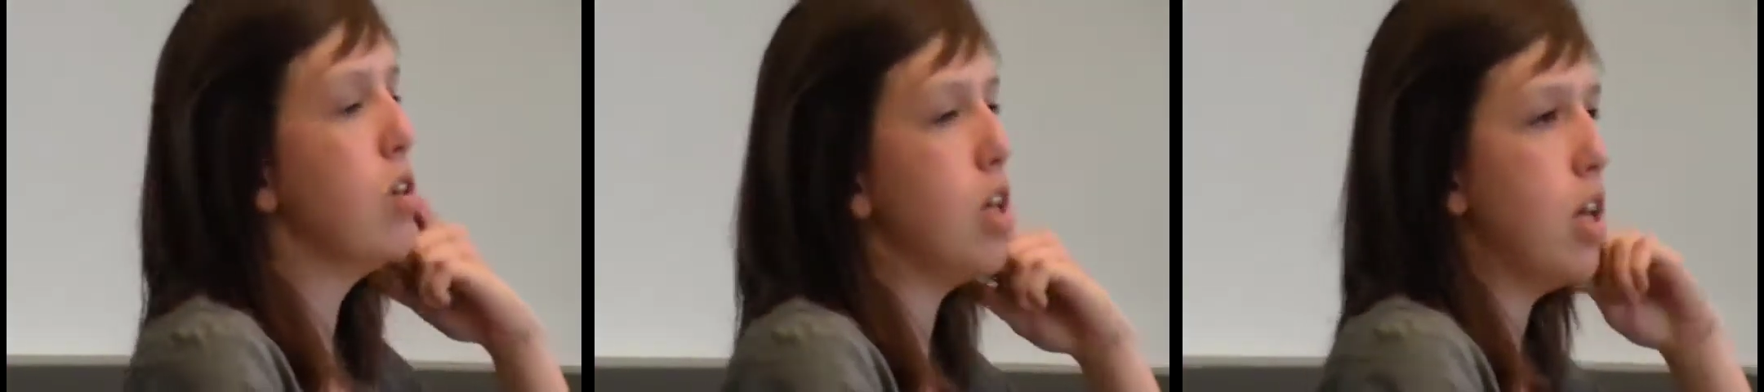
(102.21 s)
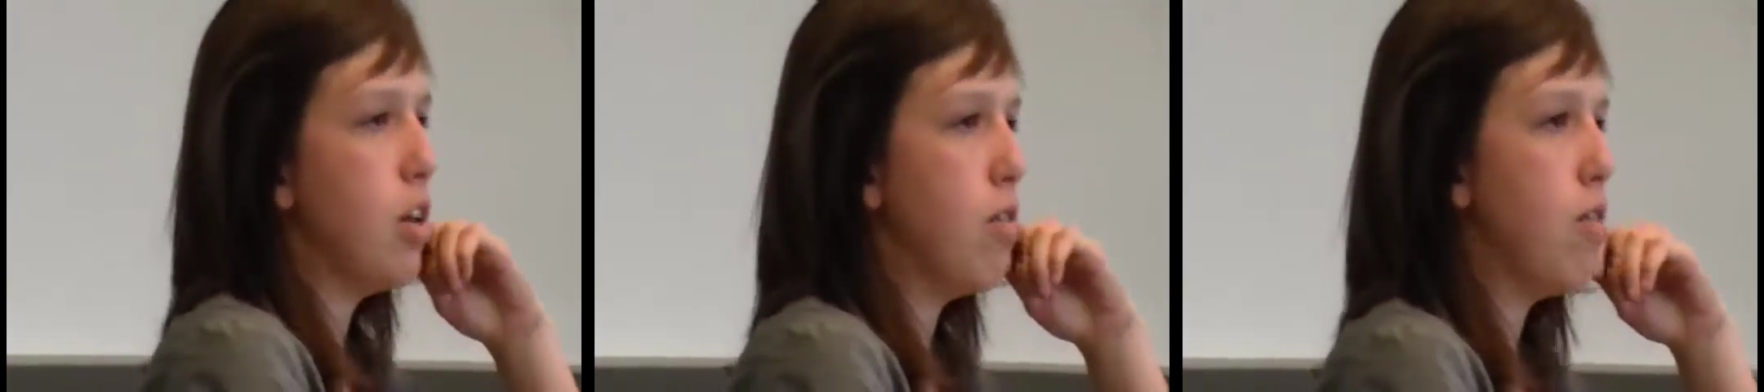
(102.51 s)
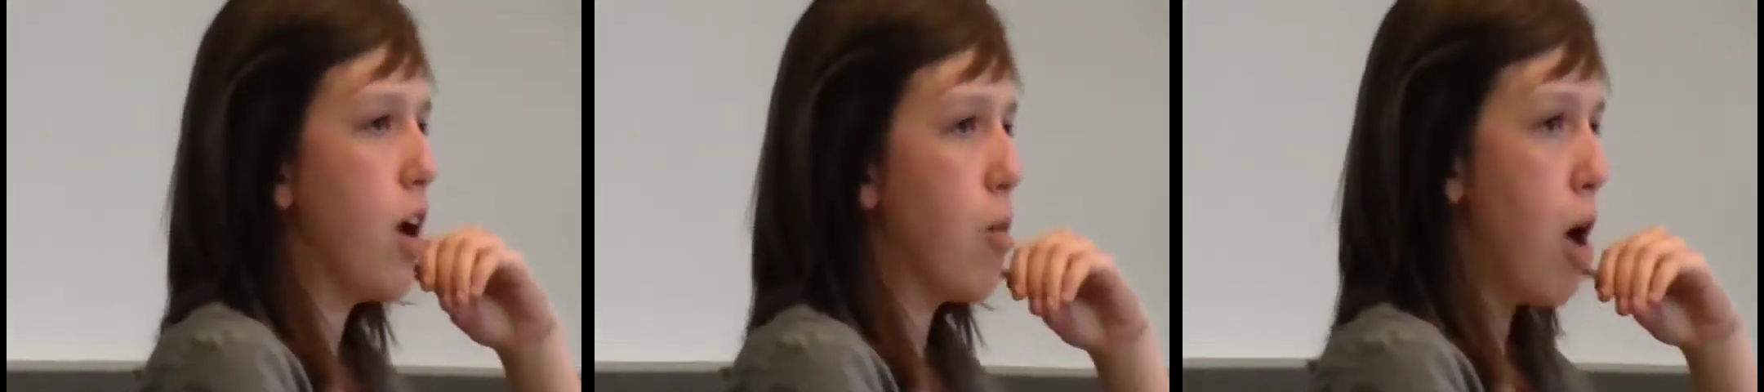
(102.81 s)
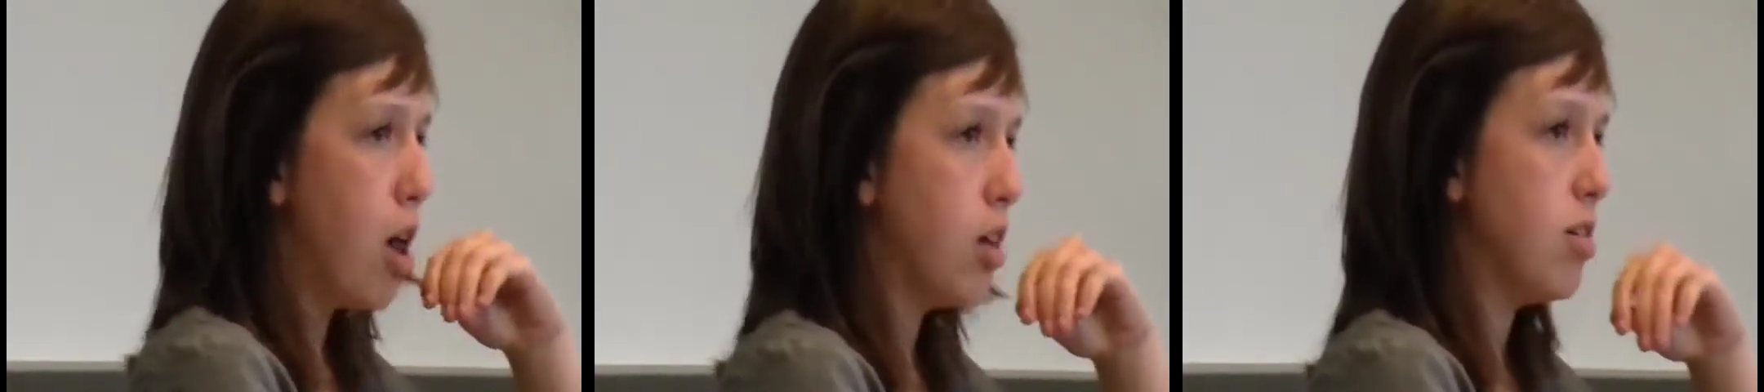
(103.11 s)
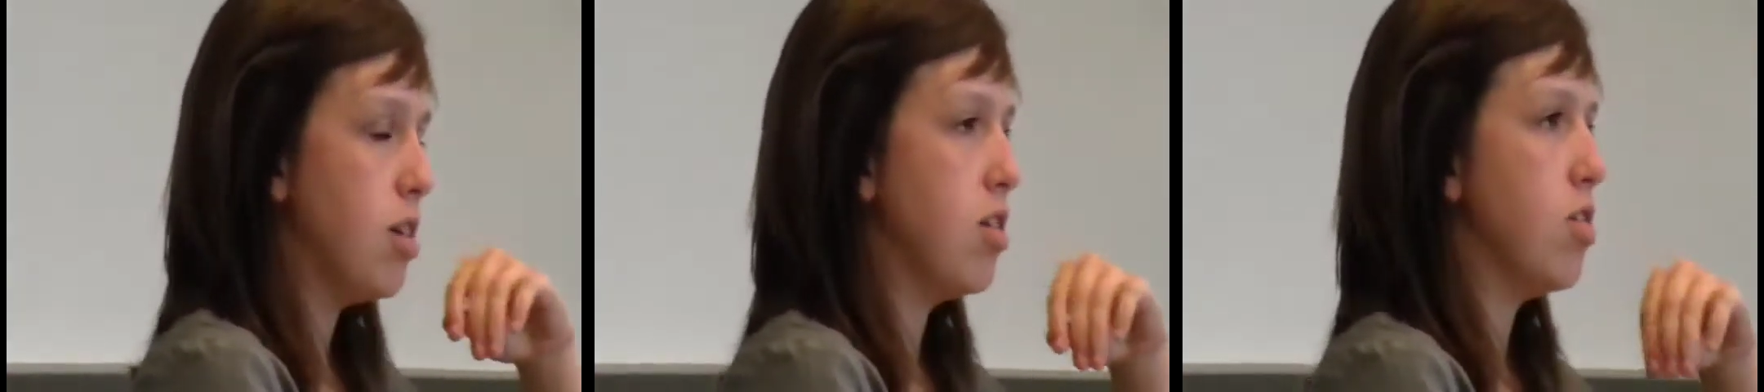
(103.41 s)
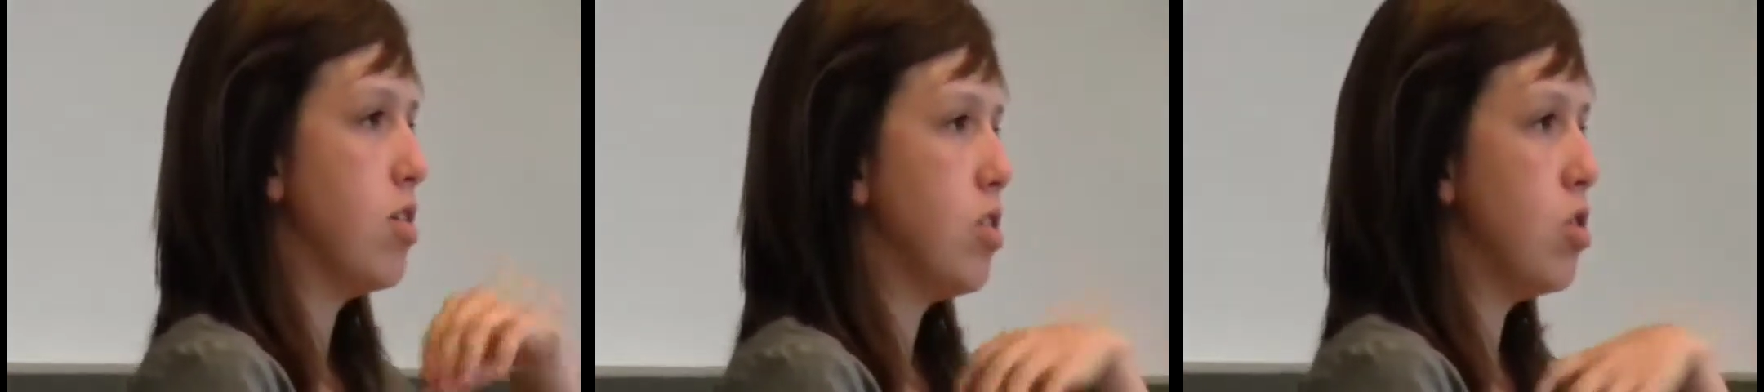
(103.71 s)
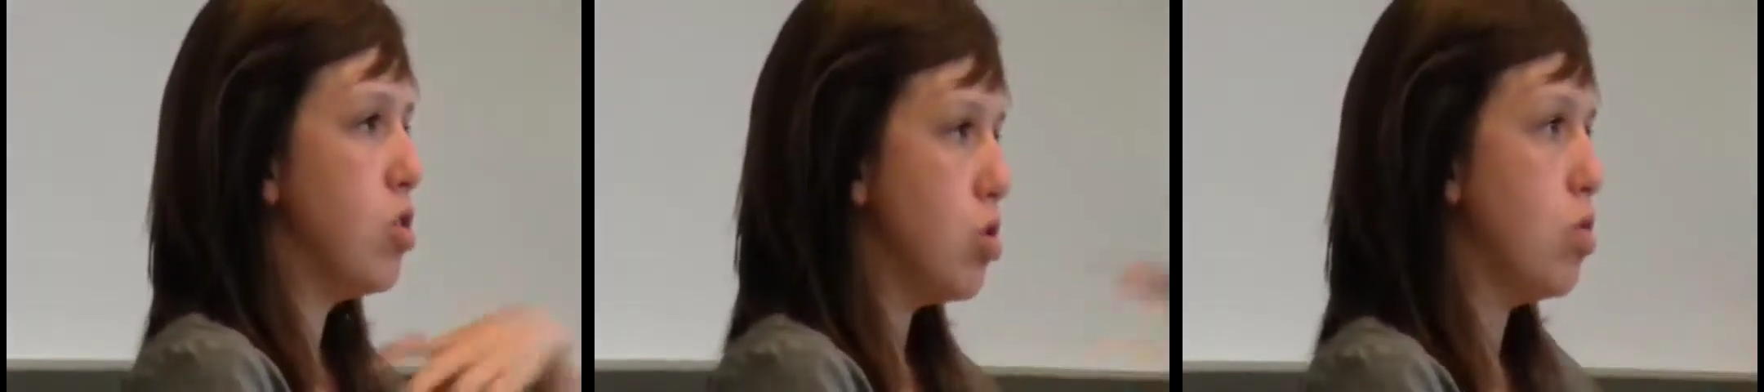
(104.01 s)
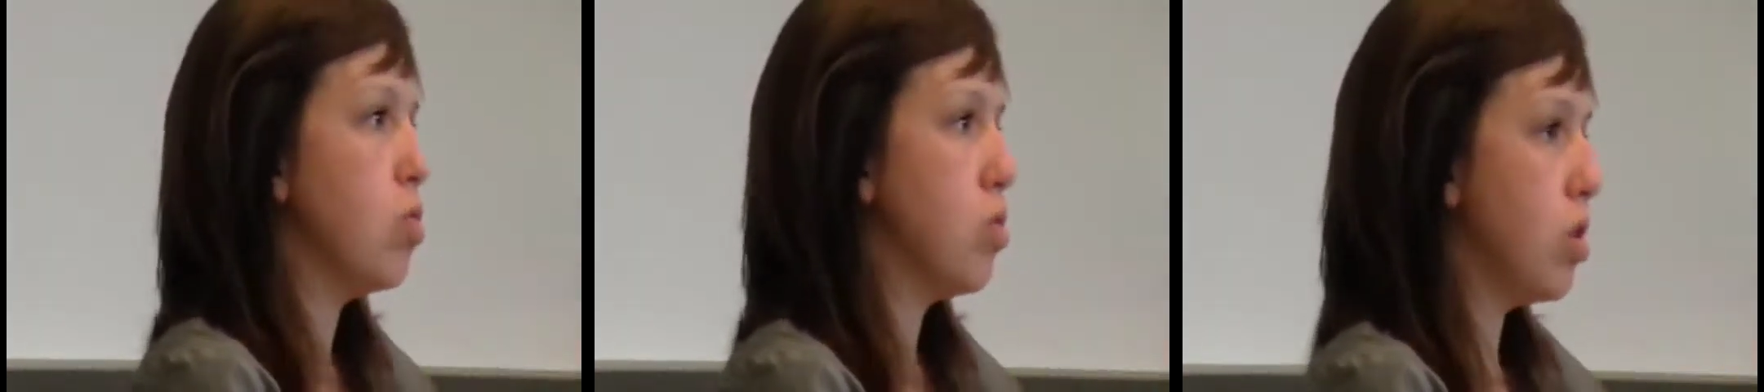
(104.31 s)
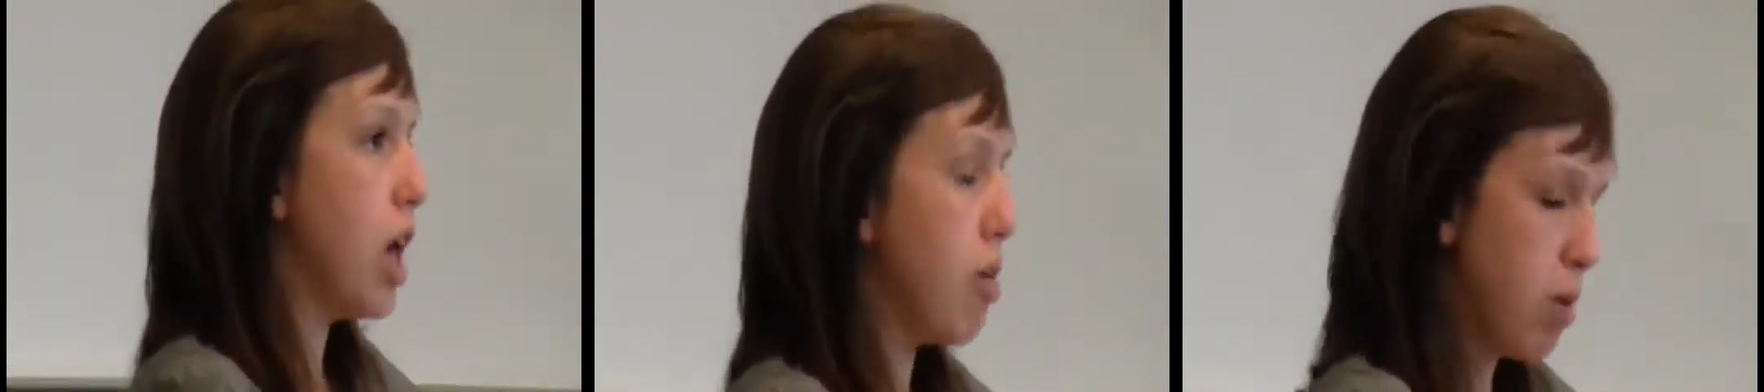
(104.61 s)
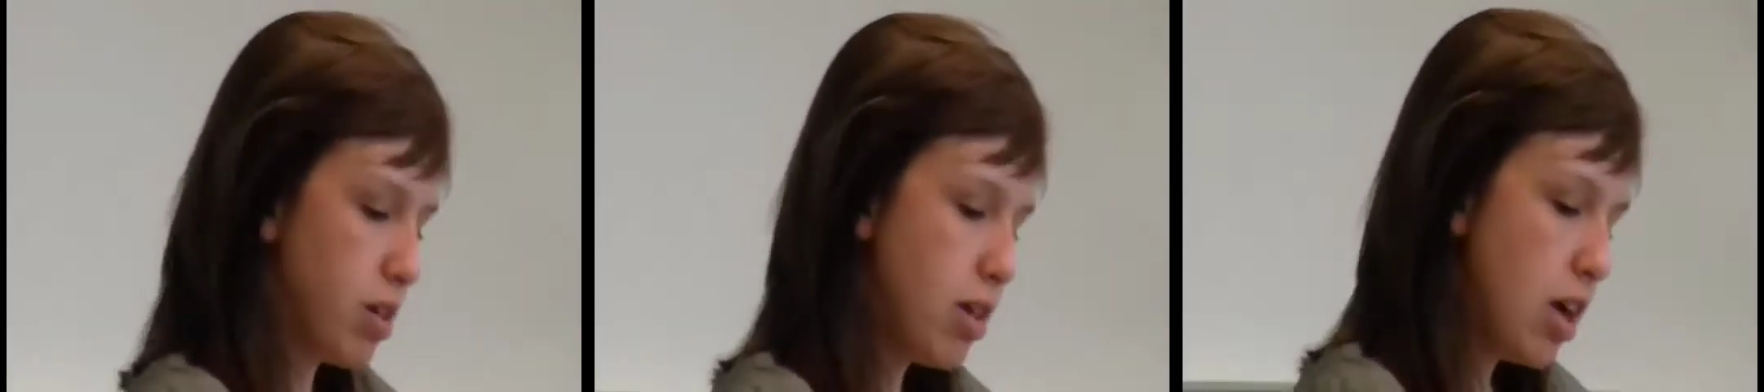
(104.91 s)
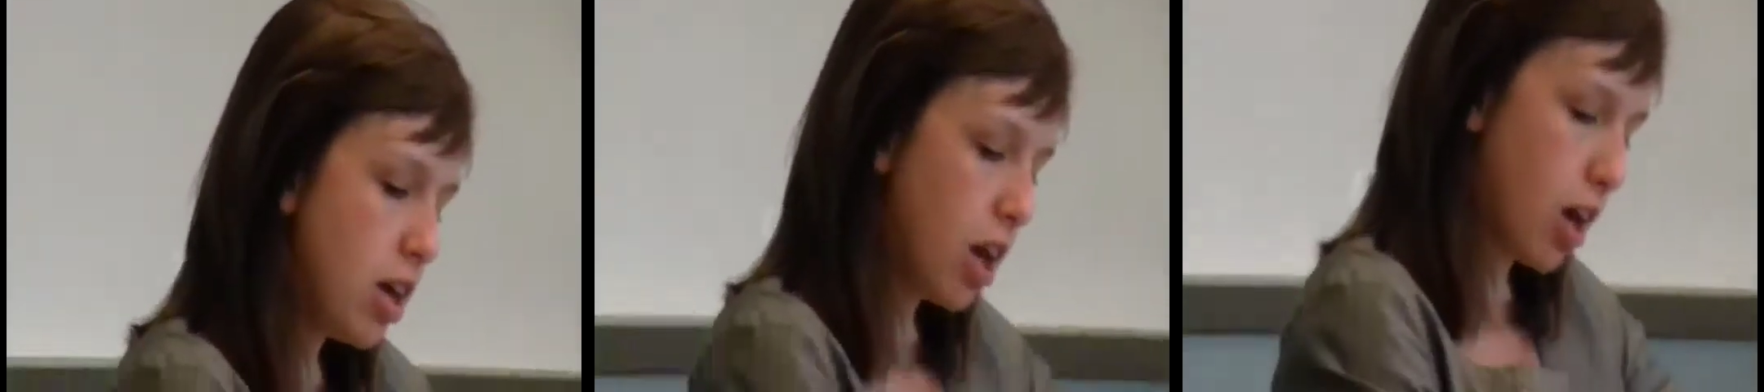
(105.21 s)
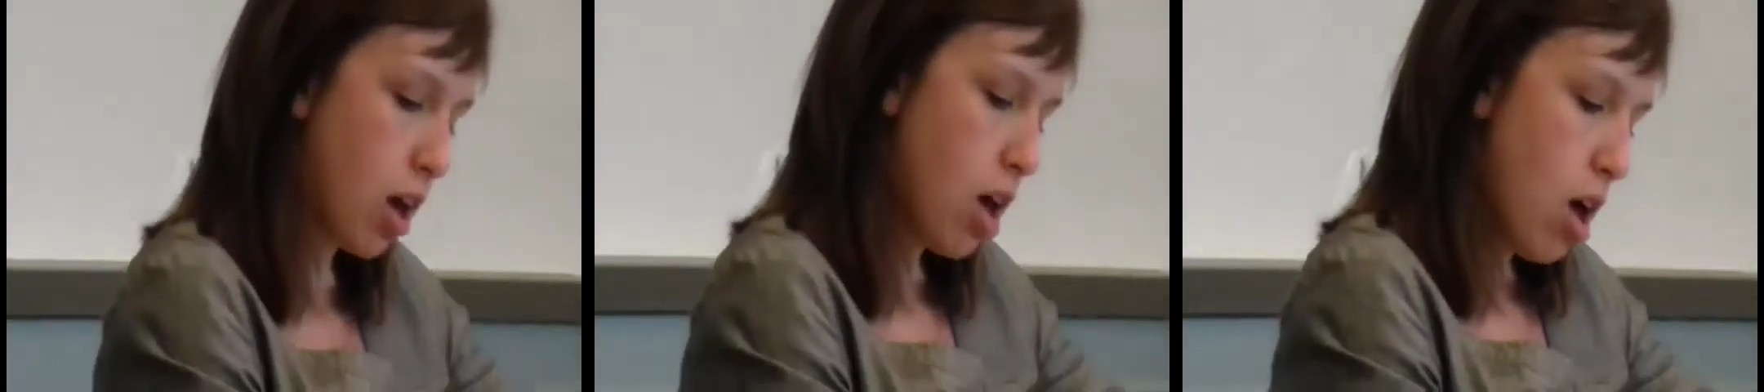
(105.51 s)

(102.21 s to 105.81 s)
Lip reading: clean, and fair policies to campus eating.